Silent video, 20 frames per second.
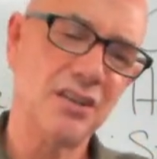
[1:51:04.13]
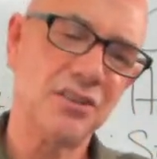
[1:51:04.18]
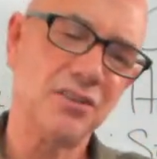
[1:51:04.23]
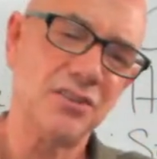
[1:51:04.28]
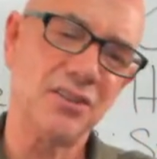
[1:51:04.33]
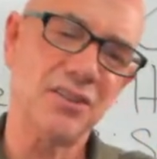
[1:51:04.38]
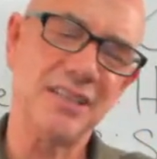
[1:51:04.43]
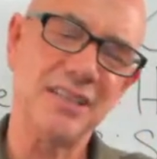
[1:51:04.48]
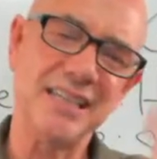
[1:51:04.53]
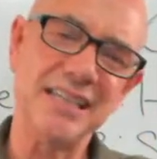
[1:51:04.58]

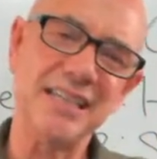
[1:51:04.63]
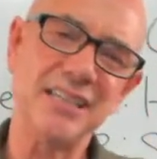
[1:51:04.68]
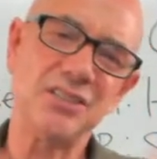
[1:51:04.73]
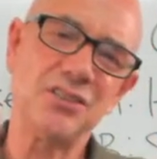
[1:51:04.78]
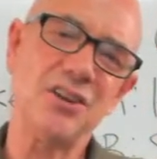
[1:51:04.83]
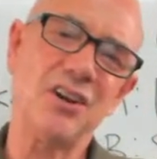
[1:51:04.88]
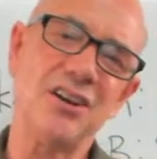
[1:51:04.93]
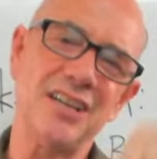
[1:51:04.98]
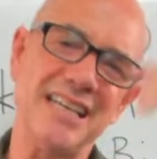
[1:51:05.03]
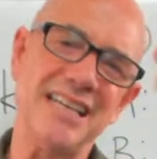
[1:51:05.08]
The links
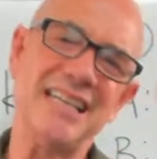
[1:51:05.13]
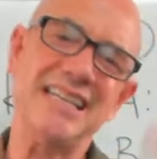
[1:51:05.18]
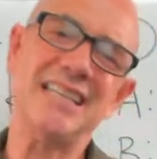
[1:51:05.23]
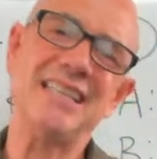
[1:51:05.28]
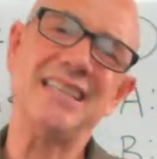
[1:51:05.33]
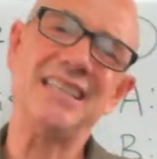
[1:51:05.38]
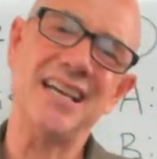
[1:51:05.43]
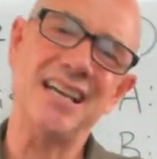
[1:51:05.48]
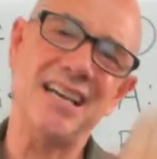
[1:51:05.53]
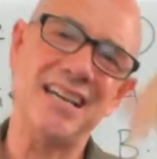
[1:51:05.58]
are
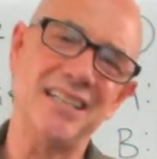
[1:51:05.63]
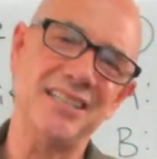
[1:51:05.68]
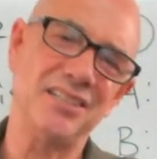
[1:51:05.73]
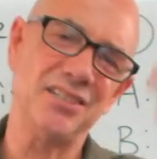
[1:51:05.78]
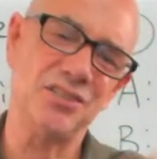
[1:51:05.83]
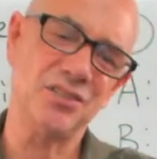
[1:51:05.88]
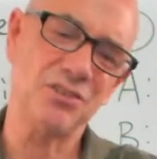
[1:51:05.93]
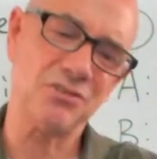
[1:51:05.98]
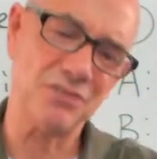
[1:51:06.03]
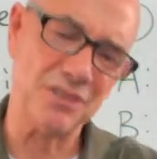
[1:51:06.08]
in the
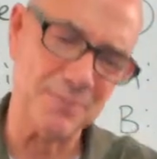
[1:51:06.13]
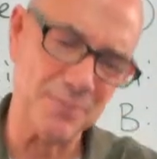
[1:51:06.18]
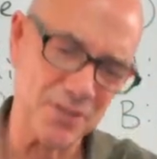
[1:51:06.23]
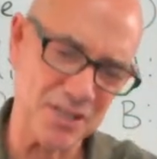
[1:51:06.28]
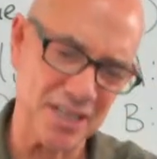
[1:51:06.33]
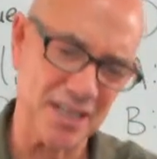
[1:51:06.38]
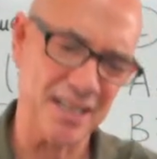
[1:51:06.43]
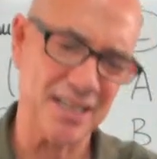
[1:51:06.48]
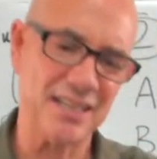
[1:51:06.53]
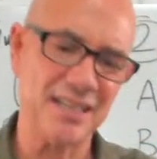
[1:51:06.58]

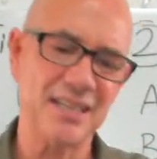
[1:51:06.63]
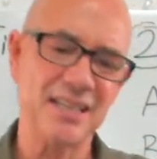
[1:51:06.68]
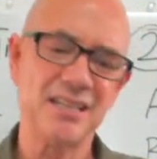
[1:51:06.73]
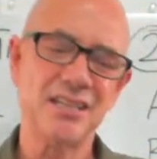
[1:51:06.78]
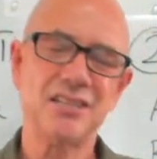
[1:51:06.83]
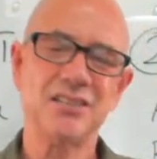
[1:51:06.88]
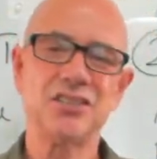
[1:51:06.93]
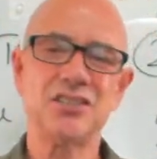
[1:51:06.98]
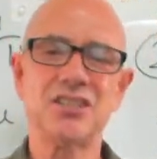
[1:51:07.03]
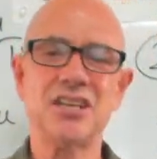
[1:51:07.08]
description.
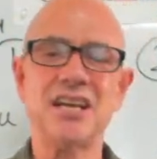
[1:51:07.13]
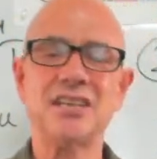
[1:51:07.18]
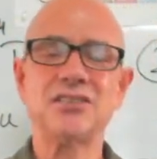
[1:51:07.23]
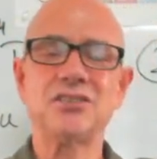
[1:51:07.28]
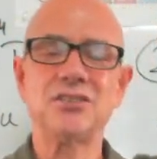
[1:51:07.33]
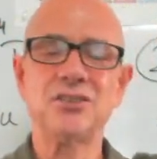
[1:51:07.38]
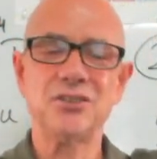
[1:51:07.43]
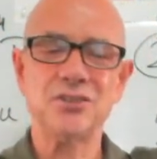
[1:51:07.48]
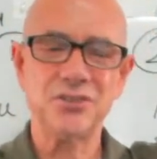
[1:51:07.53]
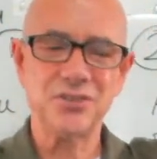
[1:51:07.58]

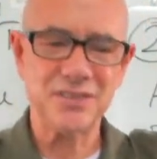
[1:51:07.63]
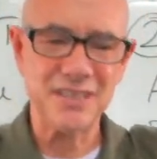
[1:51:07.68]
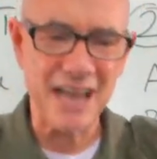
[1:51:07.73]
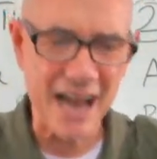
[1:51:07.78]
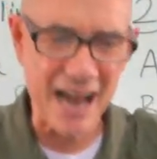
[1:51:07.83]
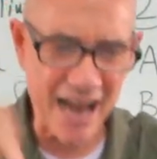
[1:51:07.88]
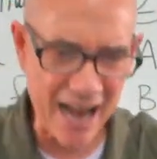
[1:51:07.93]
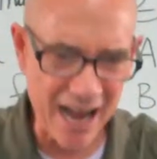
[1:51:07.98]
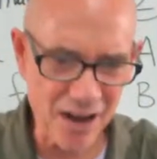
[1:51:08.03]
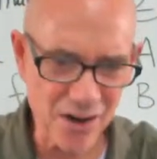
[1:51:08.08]
Check those
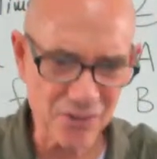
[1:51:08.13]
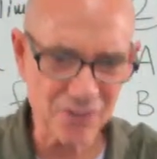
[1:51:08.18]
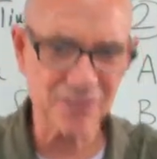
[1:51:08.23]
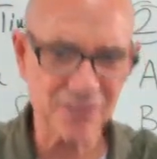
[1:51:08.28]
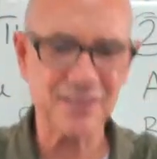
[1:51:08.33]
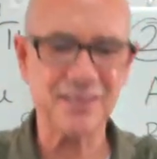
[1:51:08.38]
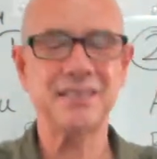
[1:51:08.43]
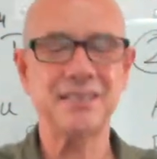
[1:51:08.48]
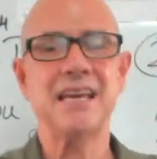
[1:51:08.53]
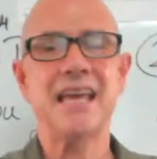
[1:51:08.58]

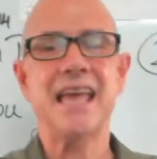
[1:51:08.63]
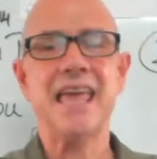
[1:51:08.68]
out.